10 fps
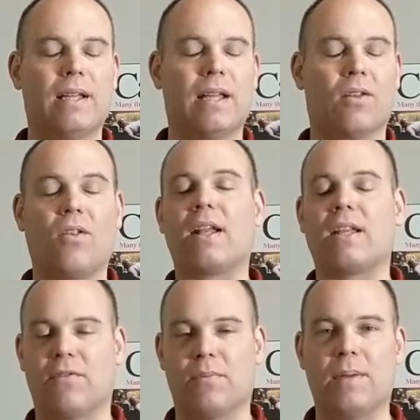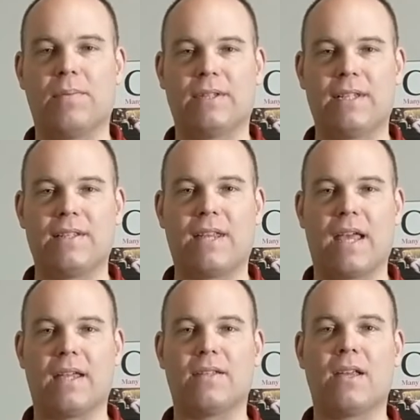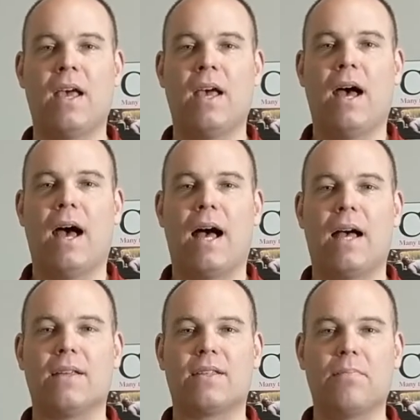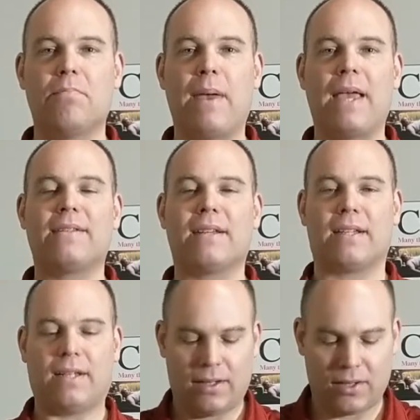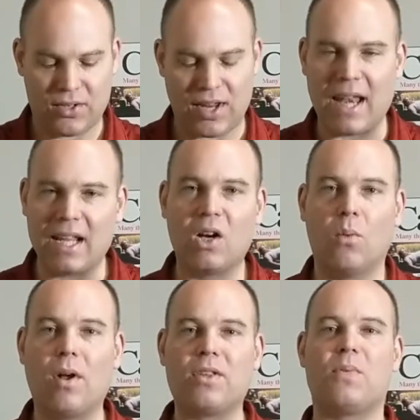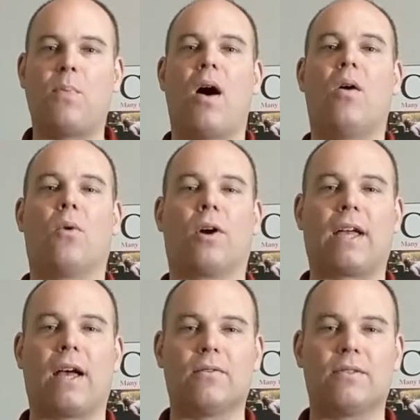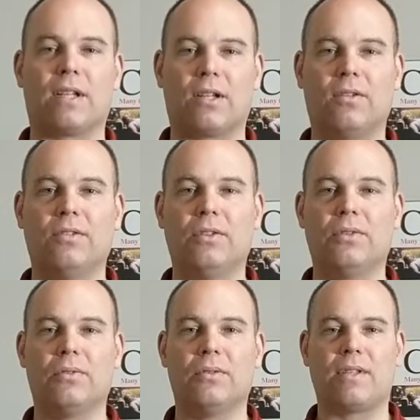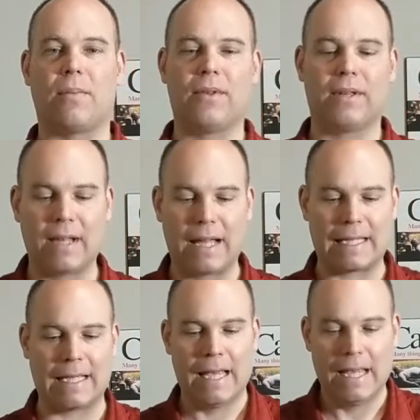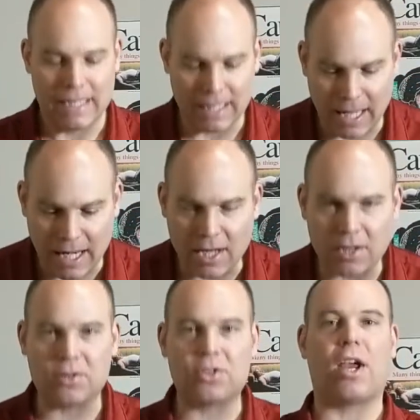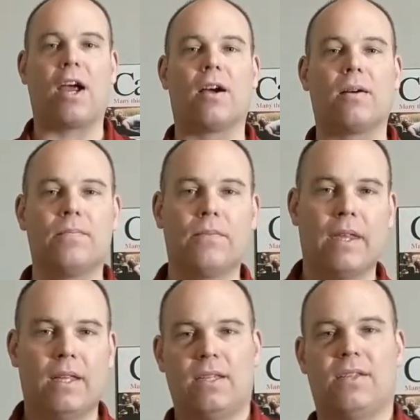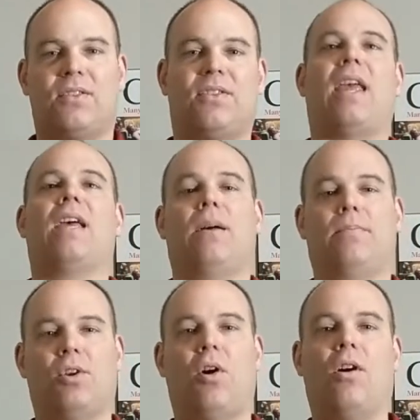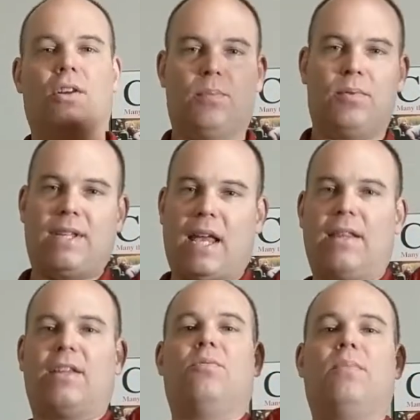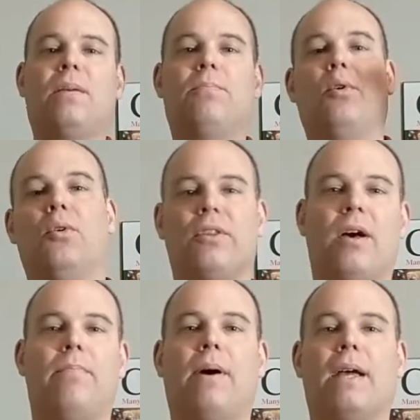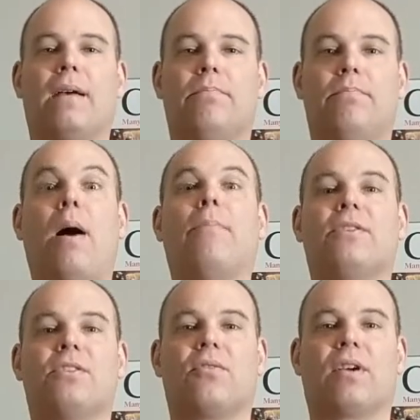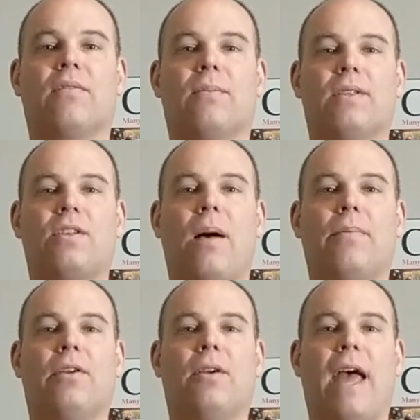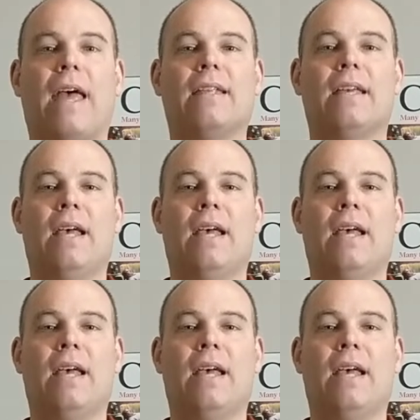in a lot of different people these days, some basic standing in one spot workouts include something like you get out of your chair, you stand up tall, you pretend like you're being pulled up by a puppet string from the top of your head.